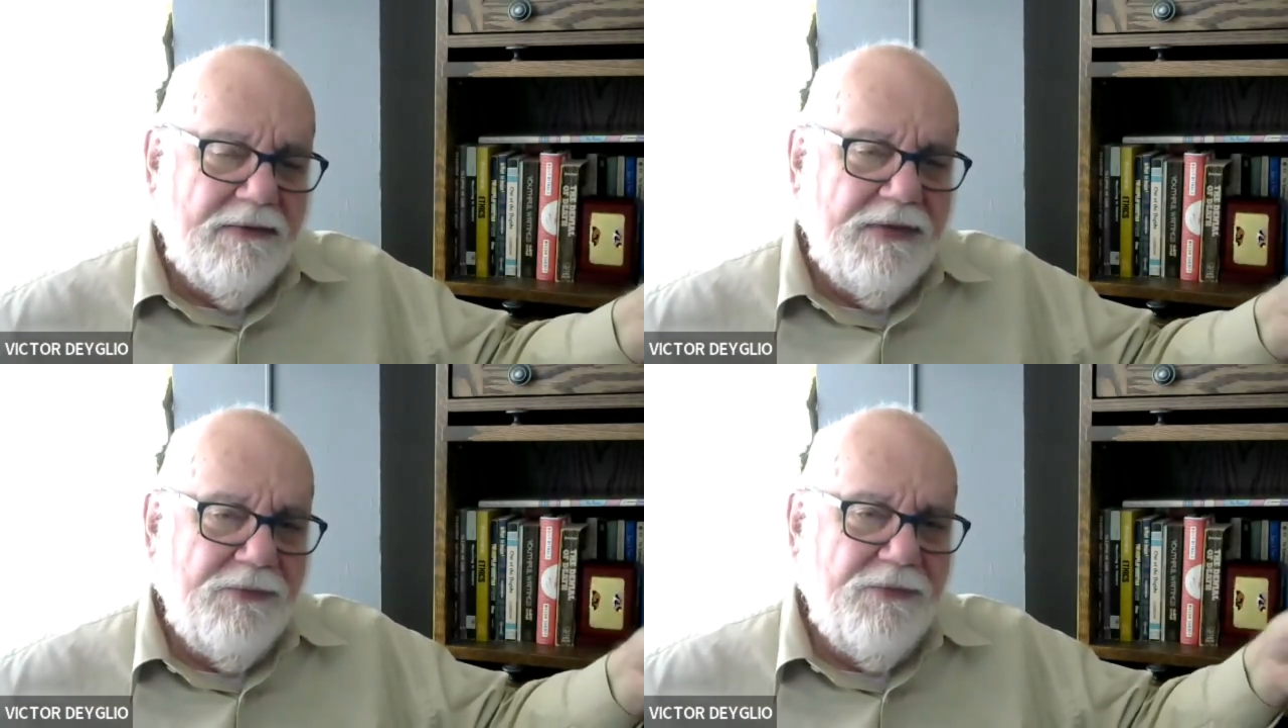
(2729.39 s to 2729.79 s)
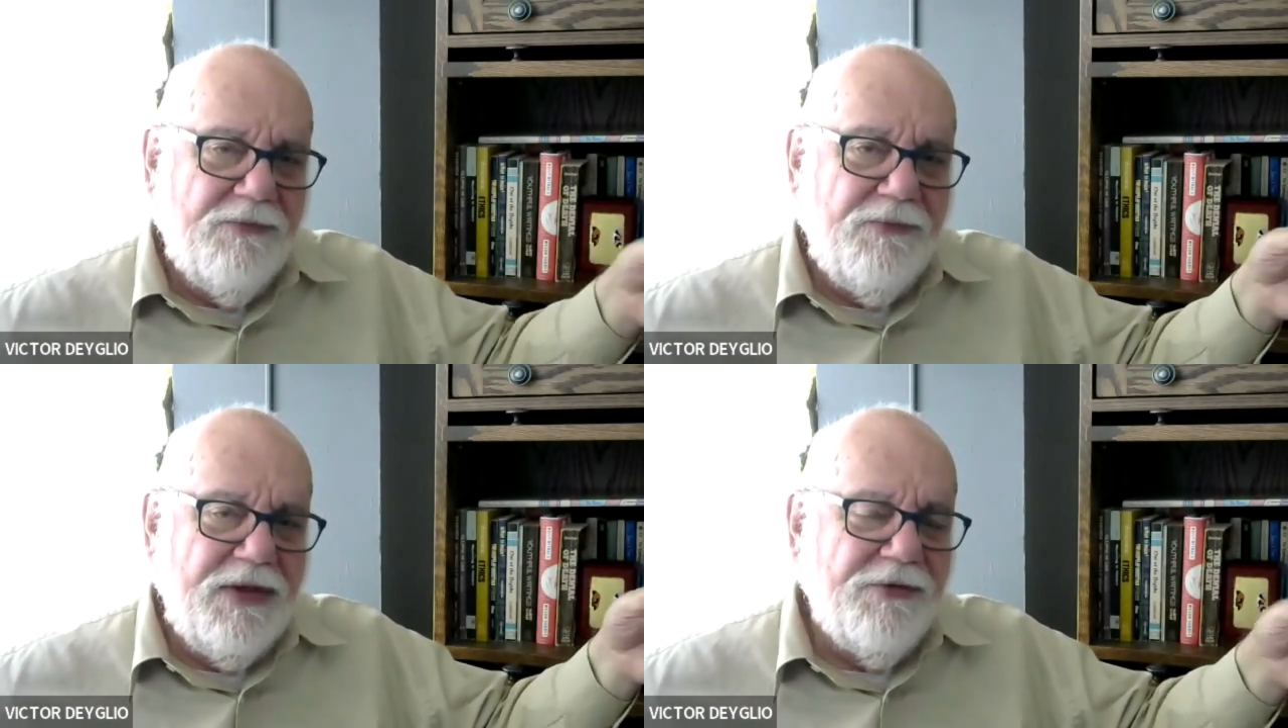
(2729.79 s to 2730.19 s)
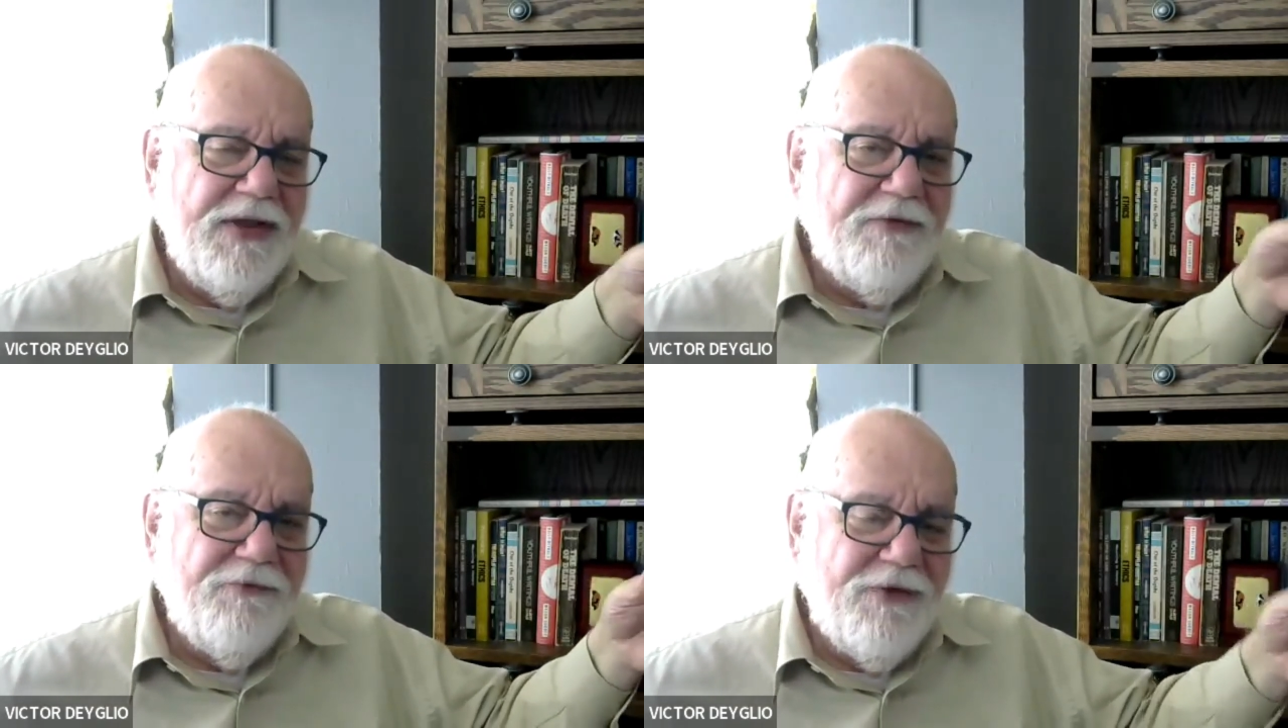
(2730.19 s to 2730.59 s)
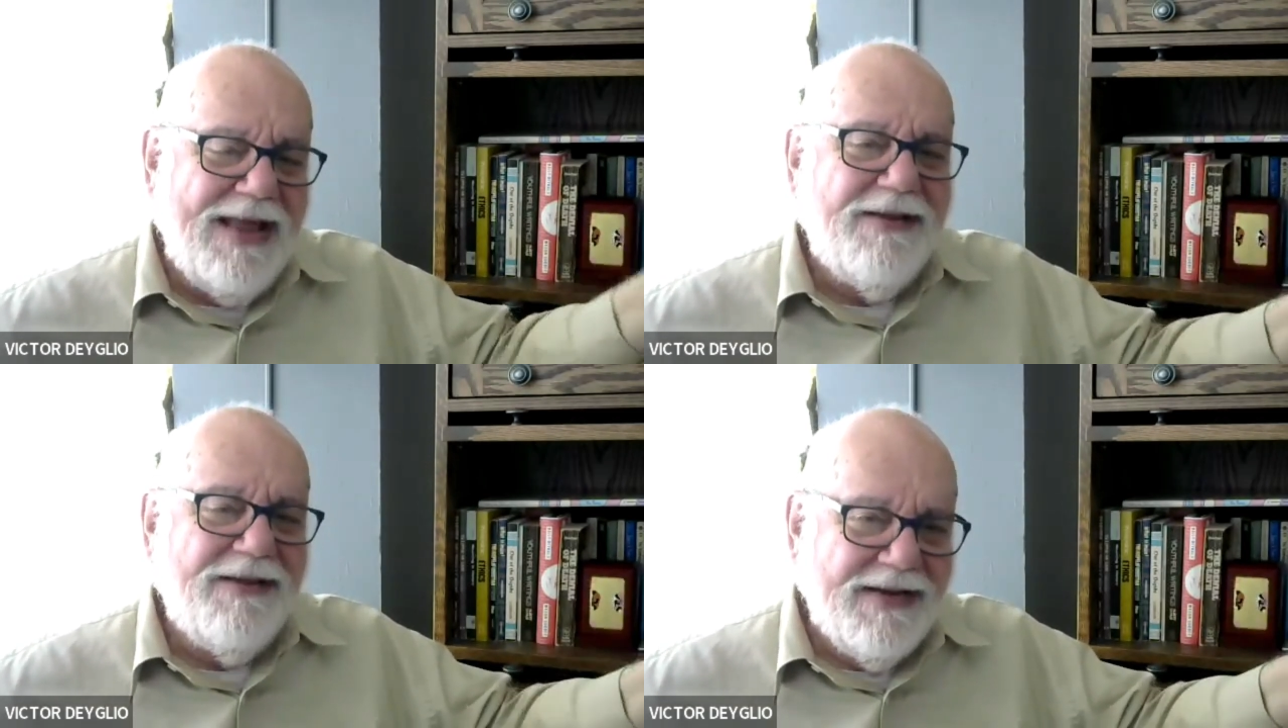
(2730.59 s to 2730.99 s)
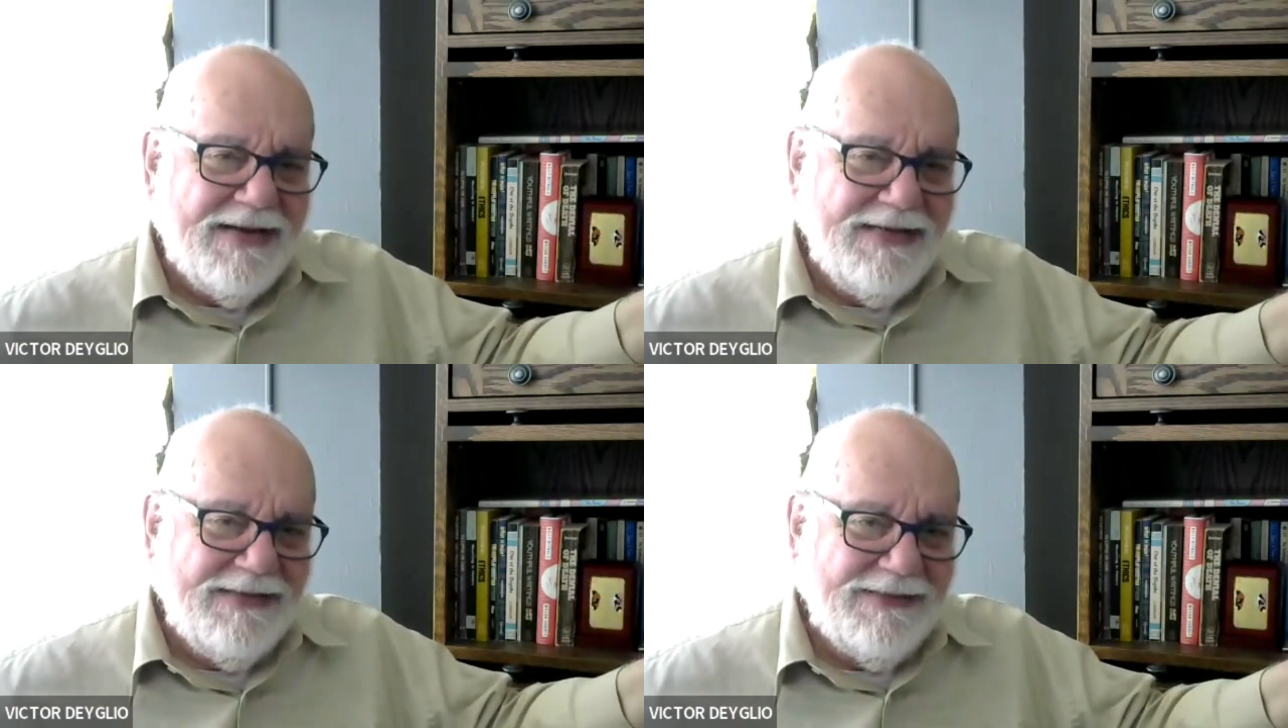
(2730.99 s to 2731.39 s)
that we don't even
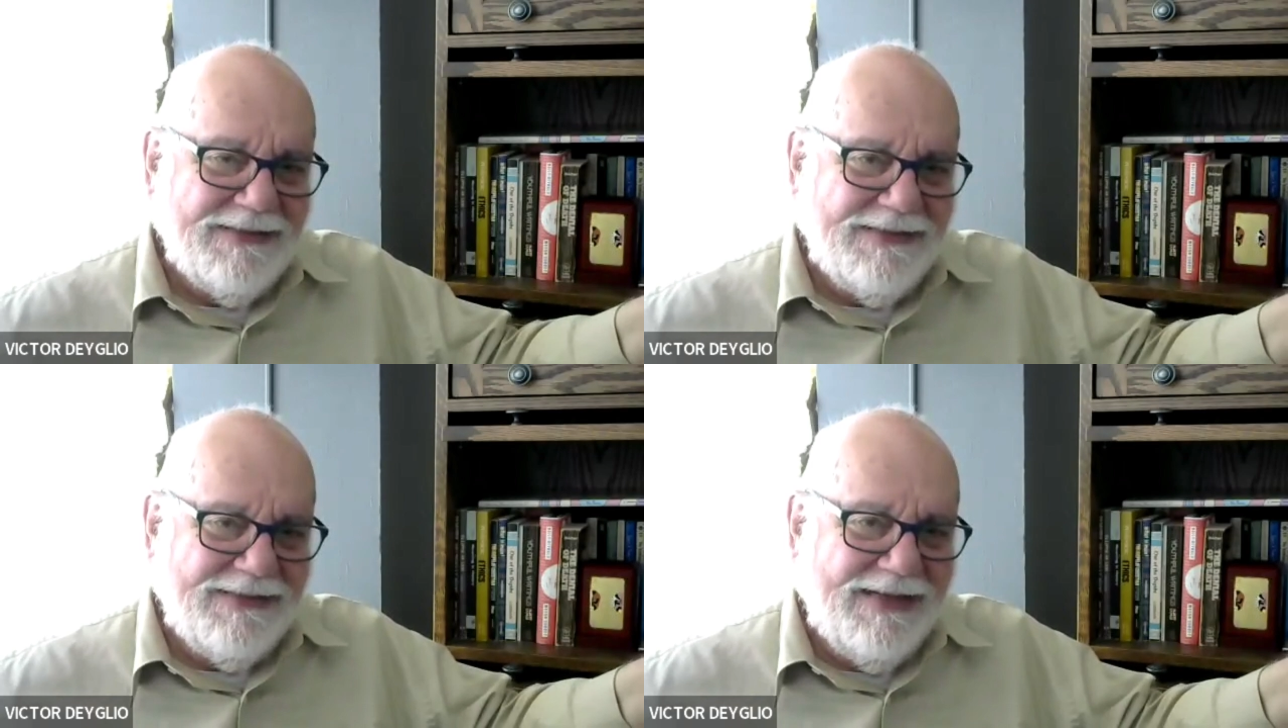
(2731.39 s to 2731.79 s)
recognize.